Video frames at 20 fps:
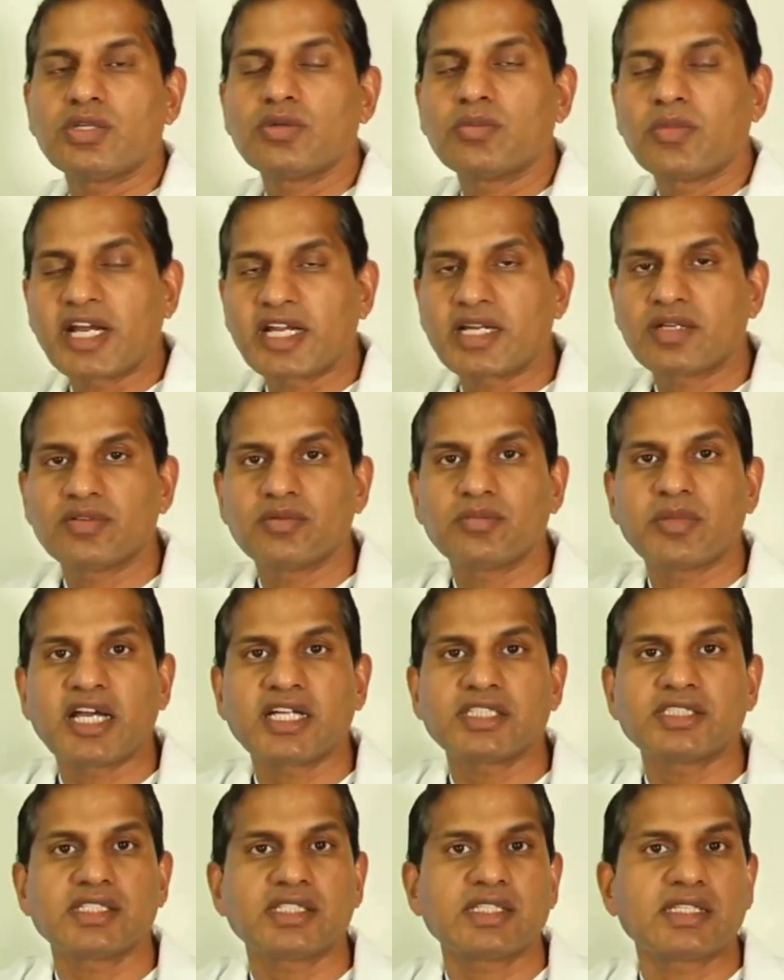you might have
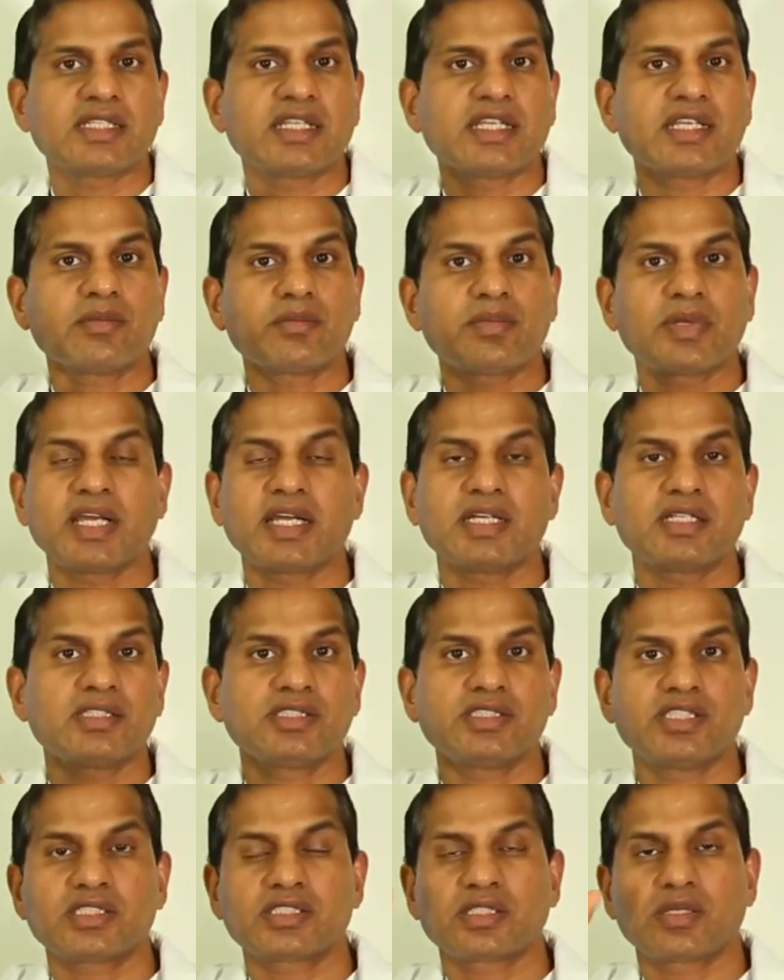imagined the implant
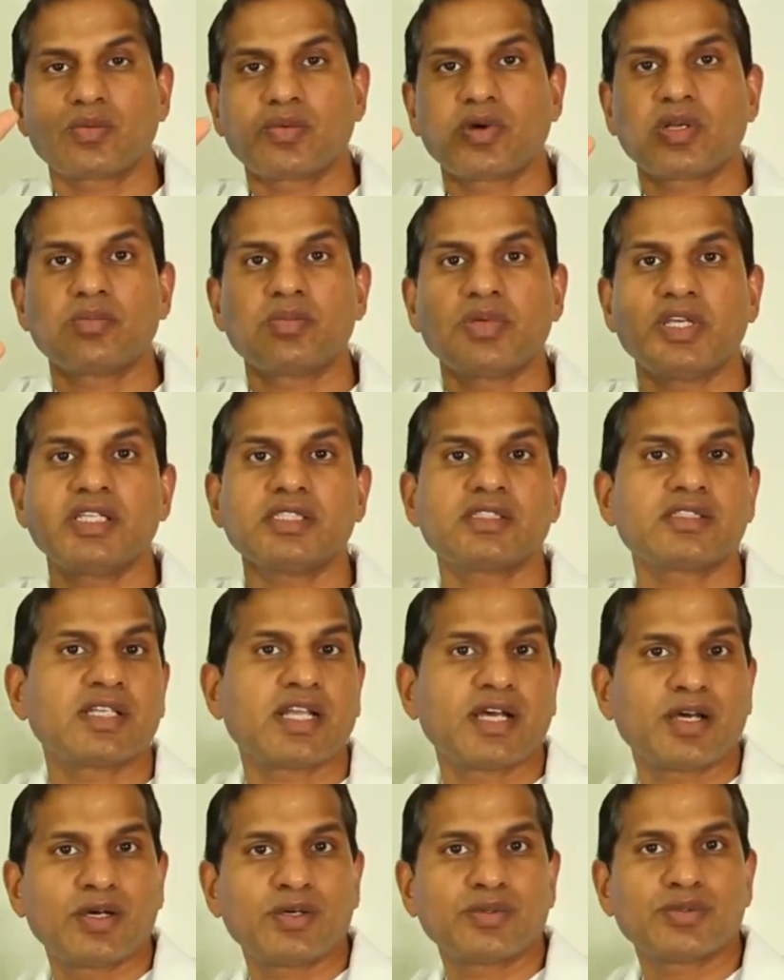is just a one piece.
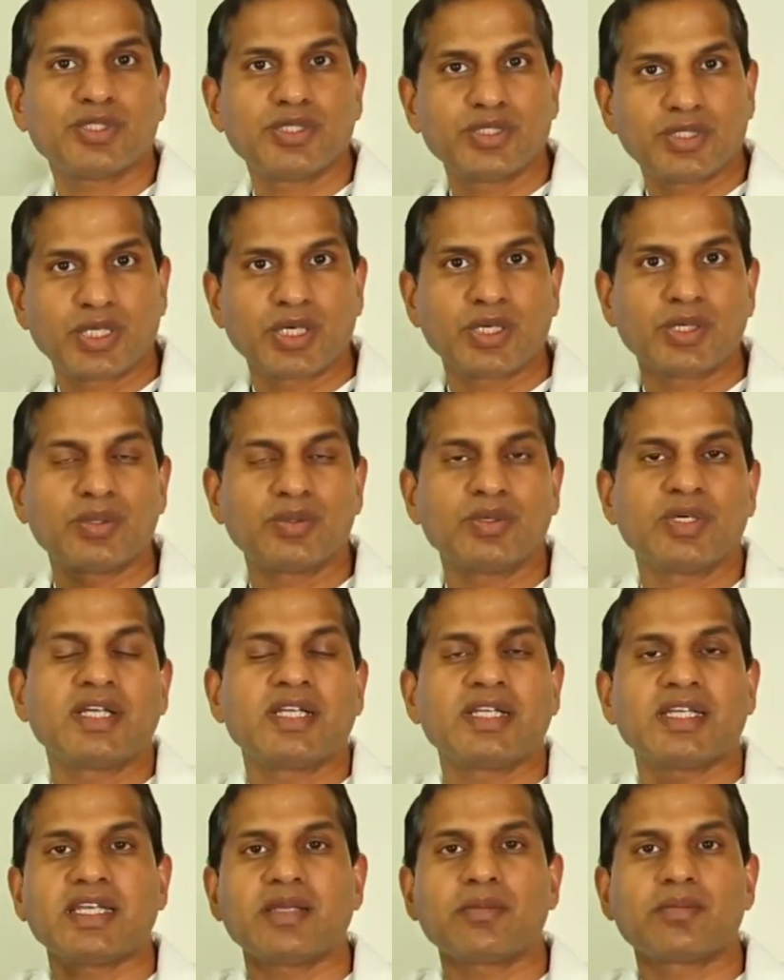Now you know
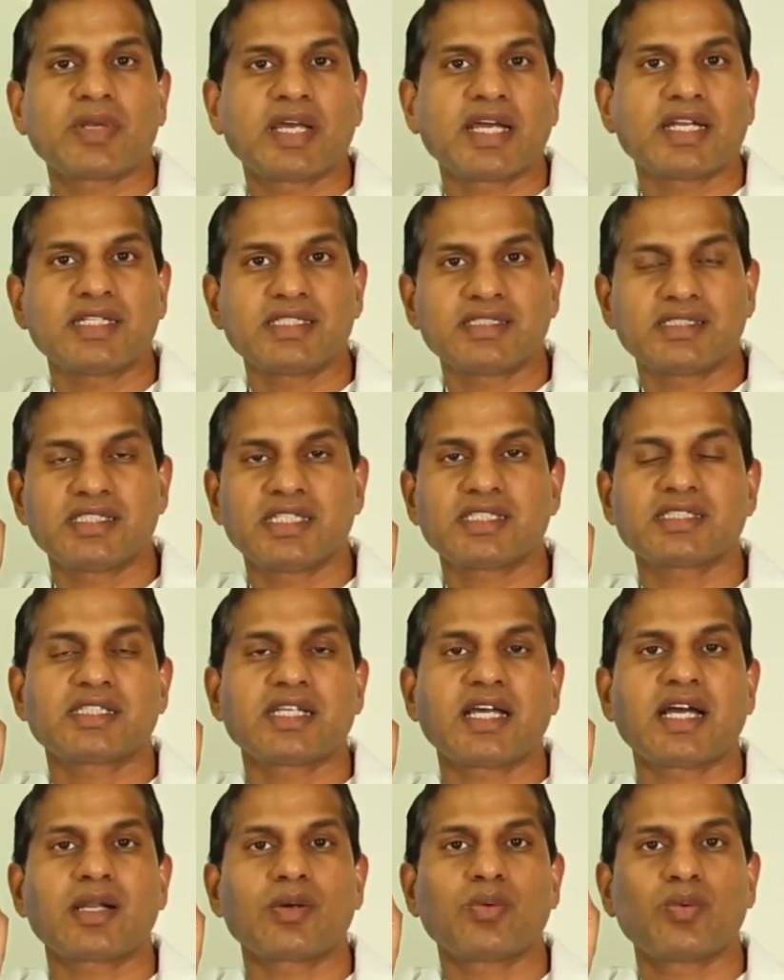implant is just
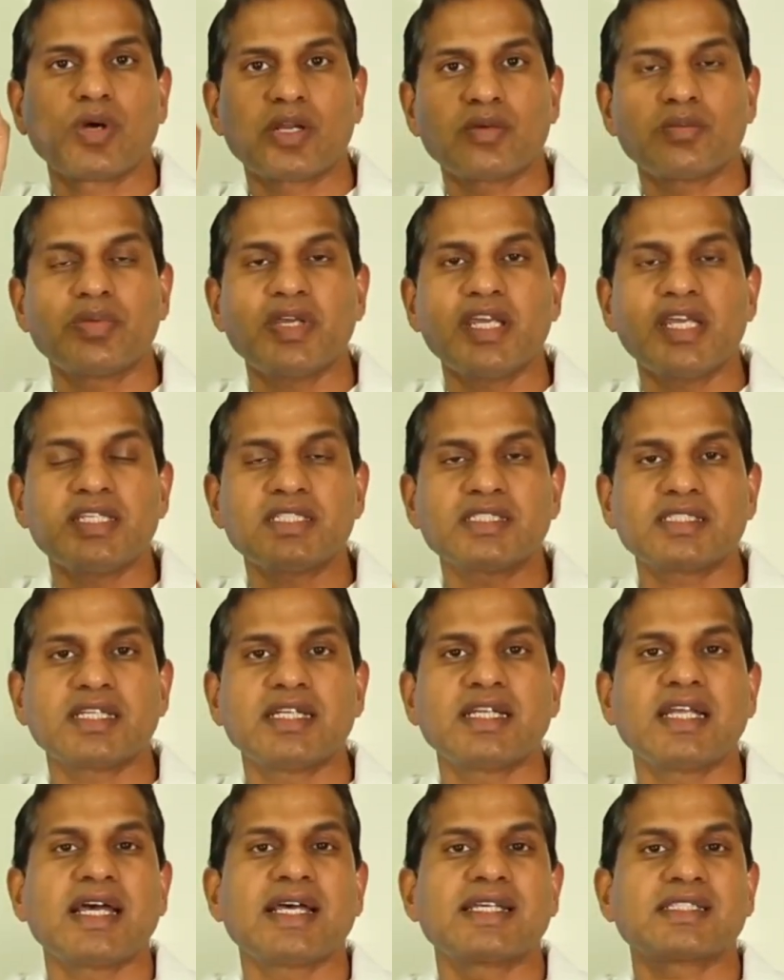not a one piece.
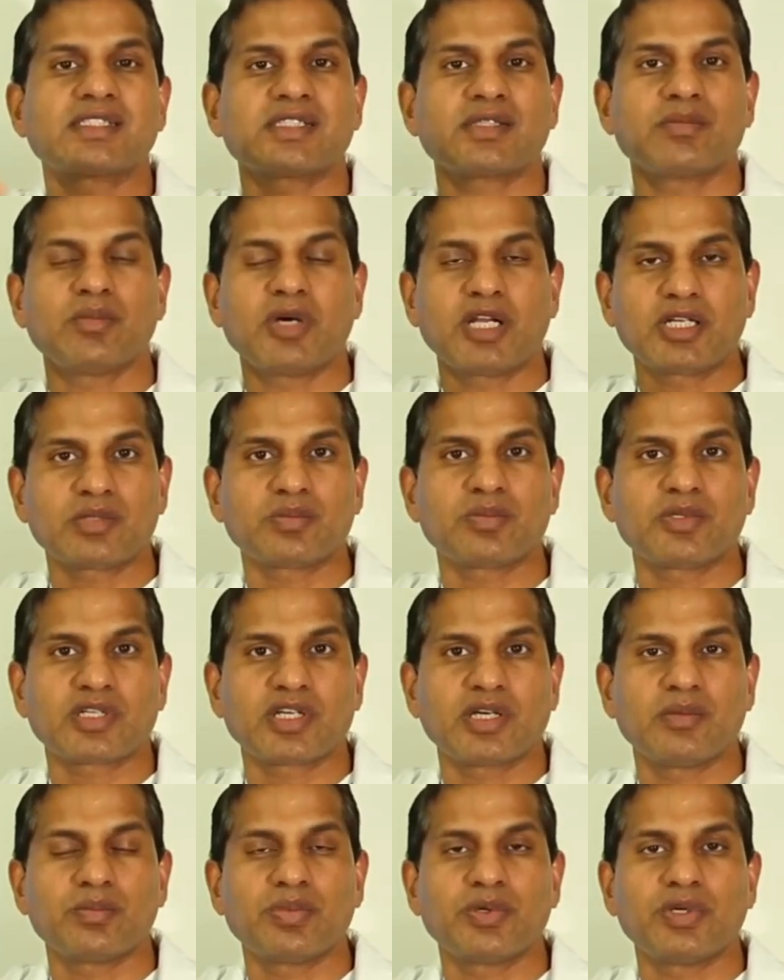It has multiple
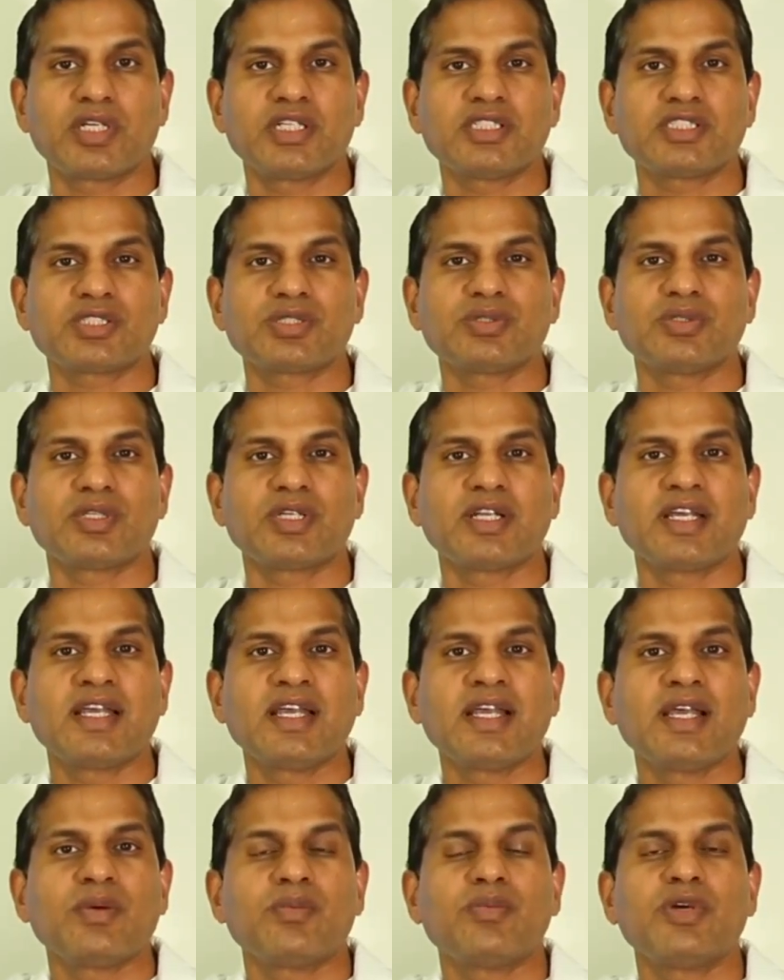components to it.
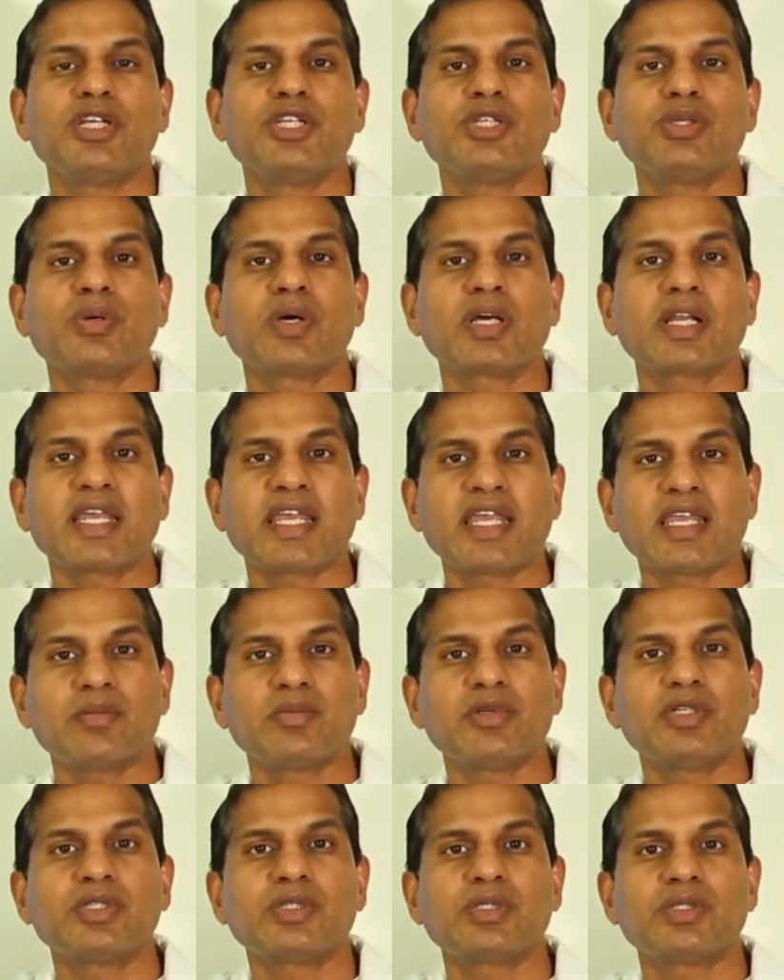When you are
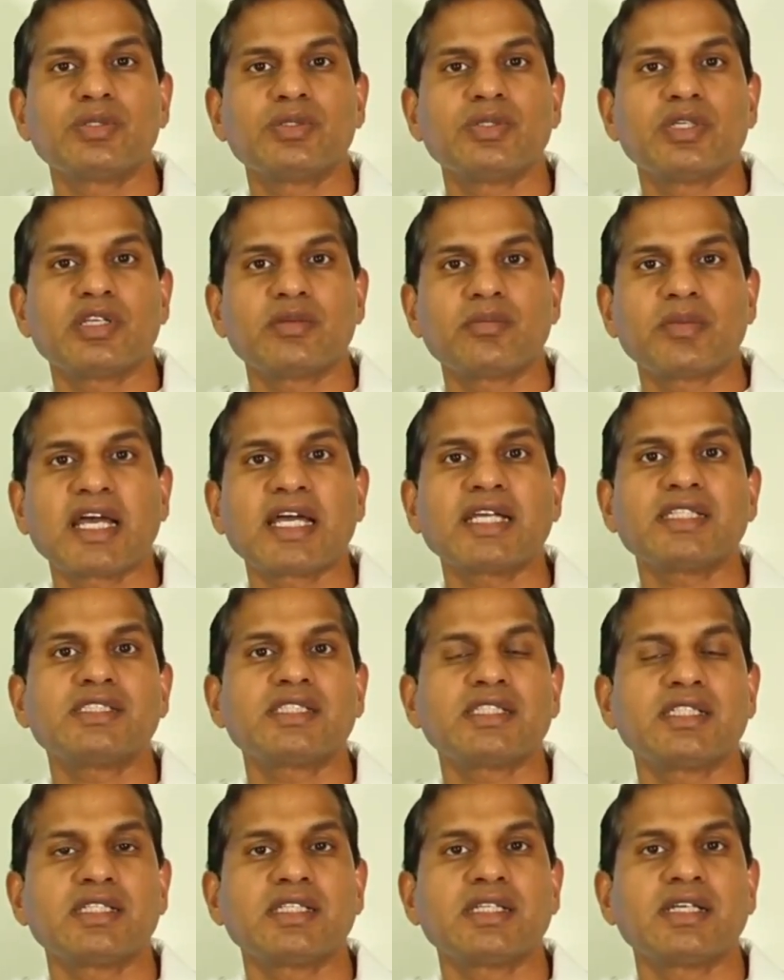able to
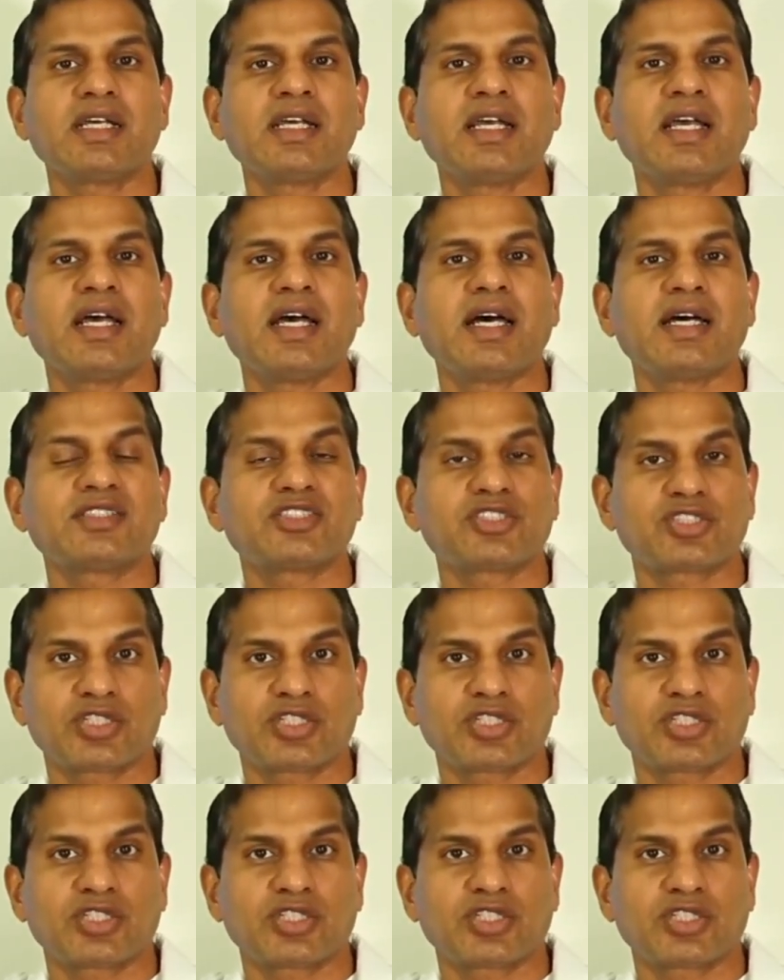imagine a